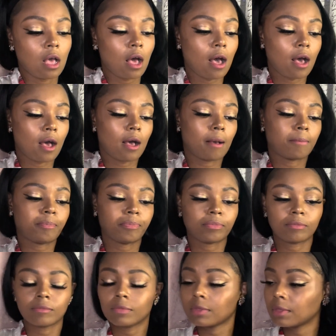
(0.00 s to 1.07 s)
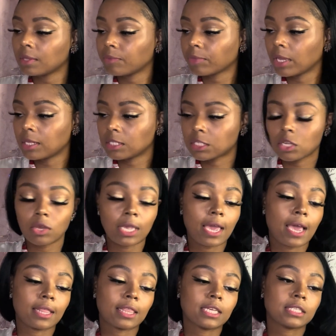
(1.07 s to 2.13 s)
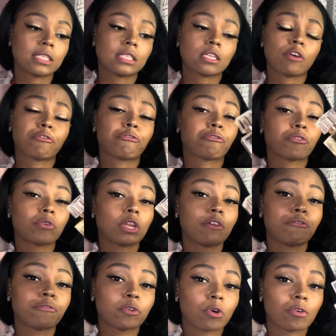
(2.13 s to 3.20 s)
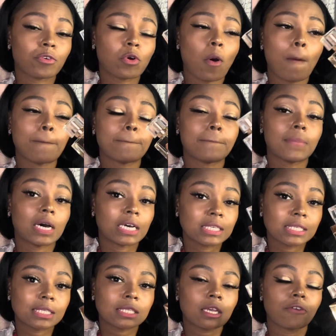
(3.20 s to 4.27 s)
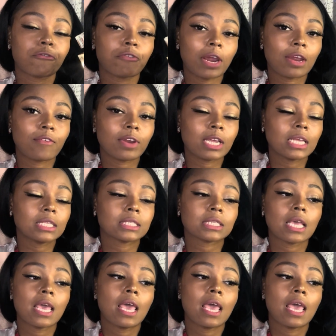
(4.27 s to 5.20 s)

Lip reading: So yeah, this is a fruity floral musk fragrance.